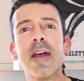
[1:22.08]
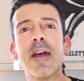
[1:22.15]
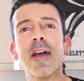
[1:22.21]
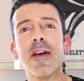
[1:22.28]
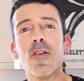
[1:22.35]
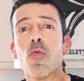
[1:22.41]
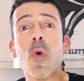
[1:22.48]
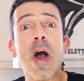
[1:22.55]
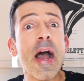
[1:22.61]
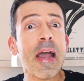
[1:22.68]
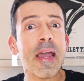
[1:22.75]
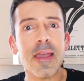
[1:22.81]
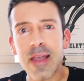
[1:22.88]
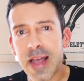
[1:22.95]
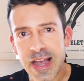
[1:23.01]

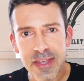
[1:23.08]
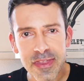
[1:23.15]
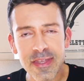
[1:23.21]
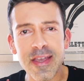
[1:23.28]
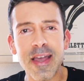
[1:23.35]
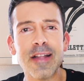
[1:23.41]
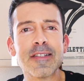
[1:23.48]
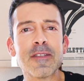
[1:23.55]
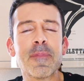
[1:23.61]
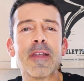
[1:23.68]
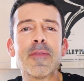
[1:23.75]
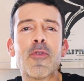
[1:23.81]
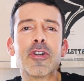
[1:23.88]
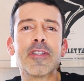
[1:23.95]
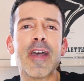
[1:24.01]
Why I think I'll
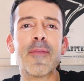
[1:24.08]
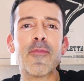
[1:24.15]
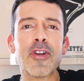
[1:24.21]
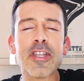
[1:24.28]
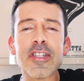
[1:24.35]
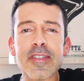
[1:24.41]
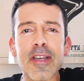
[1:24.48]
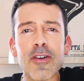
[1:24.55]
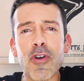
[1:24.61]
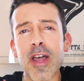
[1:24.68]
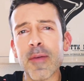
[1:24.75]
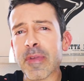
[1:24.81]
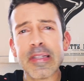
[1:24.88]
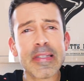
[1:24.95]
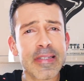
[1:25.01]
spend more time on
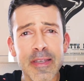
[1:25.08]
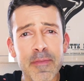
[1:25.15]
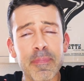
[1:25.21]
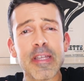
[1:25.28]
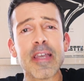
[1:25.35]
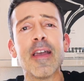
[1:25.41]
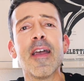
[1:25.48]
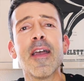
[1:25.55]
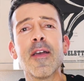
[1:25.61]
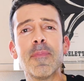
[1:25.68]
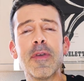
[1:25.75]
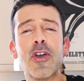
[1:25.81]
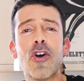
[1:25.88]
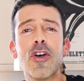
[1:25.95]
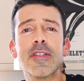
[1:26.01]
Instagram, it's simply
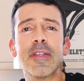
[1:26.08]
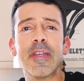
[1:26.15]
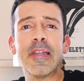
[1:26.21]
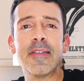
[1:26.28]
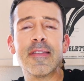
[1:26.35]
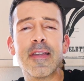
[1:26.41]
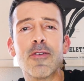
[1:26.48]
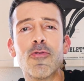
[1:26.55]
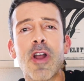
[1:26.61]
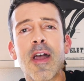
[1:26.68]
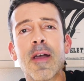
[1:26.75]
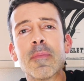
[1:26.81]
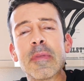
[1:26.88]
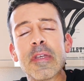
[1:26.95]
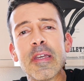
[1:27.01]
because
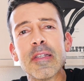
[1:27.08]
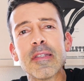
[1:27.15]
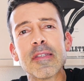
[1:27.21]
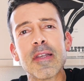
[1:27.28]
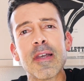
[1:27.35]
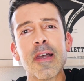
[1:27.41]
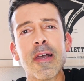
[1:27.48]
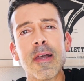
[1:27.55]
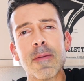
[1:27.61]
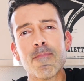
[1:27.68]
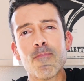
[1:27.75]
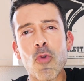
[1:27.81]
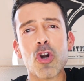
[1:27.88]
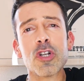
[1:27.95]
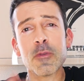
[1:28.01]
Instagram is
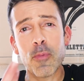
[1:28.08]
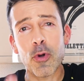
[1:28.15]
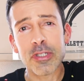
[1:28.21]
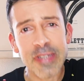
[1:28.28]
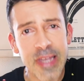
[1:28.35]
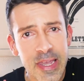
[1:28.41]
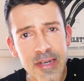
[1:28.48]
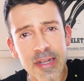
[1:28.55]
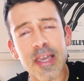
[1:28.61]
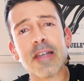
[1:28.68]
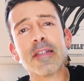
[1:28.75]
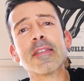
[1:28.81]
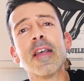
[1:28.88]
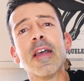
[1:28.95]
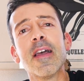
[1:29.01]
more
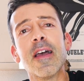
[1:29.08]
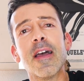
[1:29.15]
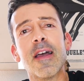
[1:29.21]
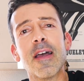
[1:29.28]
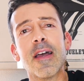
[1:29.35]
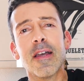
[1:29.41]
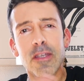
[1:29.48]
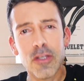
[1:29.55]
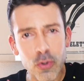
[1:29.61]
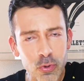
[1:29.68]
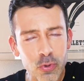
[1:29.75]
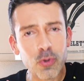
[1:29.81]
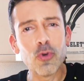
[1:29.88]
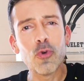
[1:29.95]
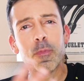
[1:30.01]
spontaneous.
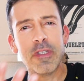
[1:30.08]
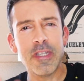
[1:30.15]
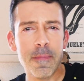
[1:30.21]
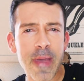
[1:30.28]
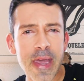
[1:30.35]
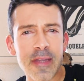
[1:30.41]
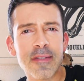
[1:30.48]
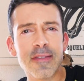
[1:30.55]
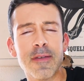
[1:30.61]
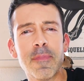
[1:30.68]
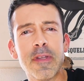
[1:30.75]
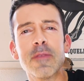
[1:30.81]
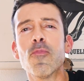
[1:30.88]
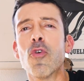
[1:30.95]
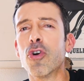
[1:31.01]
YouTube demands a
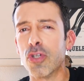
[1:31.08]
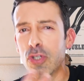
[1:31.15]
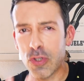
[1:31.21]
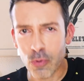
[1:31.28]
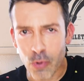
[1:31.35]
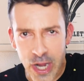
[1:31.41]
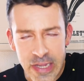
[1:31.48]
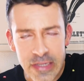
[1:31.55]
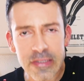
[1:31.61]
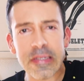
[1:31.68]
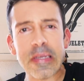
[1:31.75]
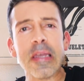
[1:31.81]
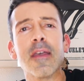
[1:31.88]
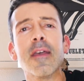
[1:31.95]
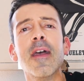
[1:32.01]
bit more
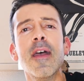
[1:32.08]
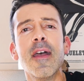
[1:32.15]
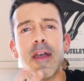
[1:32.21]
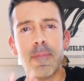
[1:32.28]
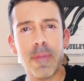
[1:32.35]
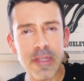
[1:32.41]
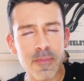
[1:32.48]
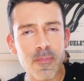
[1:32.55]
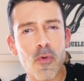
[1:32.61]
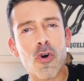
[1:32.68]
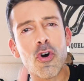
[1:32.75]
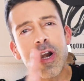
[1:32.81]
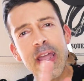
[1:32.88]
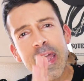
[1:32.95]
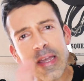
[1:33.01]
curating, a bit
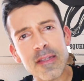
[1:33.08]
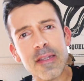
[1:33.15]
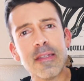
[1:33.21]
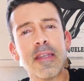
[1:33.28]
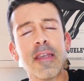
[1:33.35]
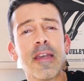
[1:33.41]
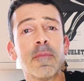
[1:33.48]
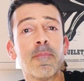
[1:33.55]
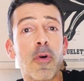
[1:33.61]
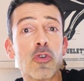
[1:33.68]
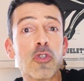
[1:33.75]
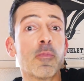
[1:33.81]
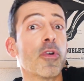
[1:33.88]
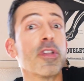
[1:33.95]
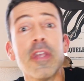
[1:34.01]
more editing and
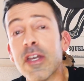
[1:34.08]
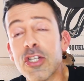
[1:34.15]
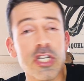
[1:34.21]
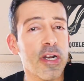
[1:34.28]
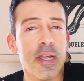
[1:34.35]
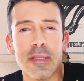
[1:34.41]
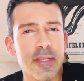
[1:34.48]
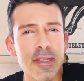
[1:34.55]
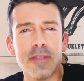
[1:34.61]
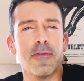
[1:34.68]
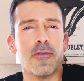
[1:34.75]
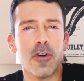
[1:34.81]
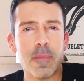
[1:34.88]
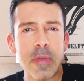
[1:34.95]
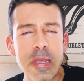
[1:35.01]
post-production, at least
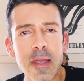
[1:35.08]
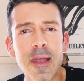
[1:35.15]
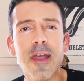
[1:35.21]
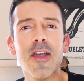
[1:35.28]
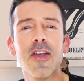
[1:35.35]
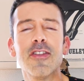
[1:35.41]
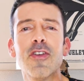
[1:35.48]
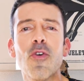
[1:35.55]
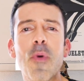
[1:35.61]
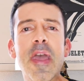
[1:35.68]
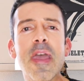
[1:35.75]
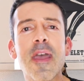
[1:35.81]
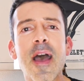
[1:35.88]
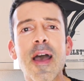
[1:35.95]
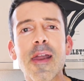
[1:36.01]
for me, the
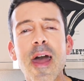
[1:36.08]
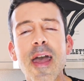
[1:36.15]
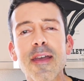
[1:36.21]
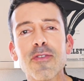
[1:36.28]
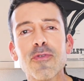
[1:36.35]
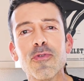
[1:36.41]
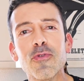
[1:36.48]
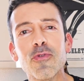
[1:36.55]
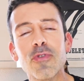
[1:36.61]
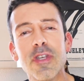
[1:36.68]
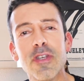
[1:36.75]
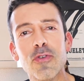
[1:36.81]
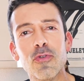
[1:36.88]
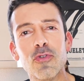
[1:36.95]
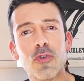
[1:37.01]
way I like to do
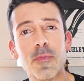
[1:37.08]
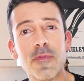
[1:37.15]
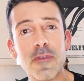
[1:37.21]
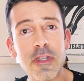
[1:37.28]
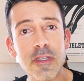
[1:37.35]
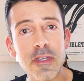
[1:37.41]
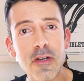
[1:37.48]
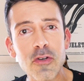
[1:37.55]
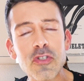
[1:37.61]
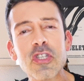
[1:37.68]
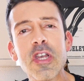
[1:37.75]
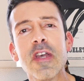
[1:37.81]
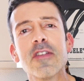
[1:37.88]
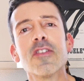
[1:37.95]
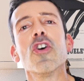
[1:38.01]
the YouTube videos.
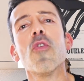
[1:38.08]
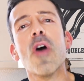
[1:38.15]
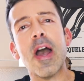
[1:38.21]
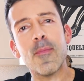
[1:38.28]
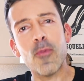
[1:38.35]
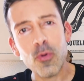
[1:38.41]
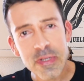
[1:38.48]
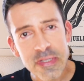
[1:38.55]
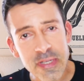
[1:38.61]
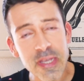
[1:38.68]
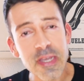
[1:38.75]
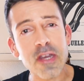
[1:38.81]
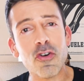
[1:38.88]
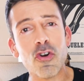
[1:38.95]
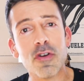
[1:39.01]
So I'm always
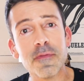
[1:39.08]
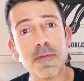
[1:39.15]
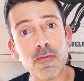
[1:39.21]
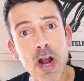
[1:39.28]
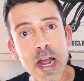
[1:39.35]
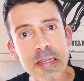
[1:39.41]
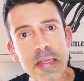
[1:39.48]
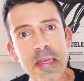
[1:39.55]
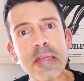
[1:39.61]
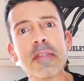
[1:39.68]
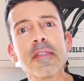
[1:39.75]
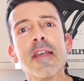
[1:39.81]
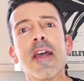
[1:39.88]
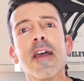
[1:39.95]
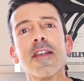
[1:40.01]
here on
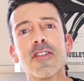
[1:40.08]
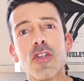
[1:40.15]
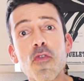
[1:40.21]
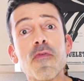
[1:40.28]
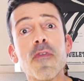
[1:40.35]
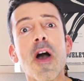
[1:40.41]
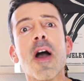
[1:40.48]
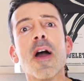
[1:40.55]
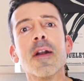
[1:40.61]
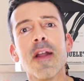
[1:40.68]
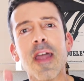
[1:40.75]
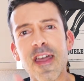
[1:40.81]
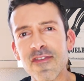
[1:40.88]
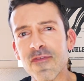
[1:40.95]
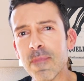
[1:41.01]
Fridays. So far
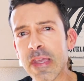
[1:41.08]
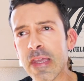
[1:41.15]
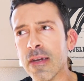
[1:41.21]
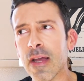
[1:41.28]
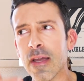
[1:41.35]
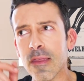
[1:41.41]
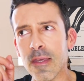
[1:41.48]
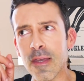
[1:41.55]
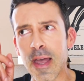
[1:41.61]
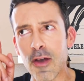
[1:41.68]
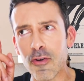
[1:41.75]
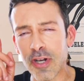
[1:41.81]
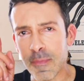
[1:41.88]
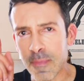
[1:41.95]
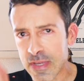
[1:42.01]
have been, I think I
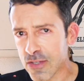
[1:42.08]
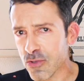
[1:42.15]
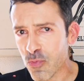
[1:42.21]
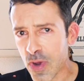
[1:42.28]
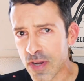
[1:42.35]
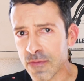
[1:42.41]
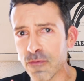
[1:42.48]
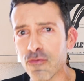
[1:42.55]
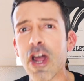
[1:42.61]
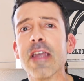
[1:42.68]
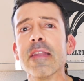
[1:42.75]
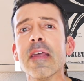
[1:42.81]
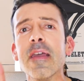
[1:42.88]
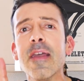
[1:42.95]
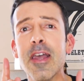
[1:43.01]
only missed one
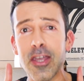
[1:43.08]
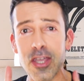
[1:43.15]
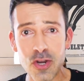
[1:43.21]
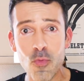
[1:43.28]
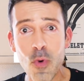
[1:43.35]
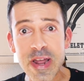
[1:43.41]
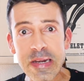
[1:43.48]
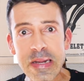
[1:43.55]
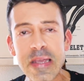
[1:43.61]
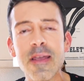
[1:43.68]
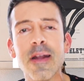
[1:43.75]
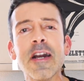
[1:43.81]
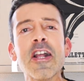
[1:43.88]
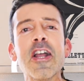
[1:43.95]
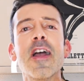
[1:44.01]
Friday in 1
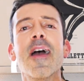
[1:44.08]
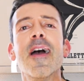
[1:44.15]
year.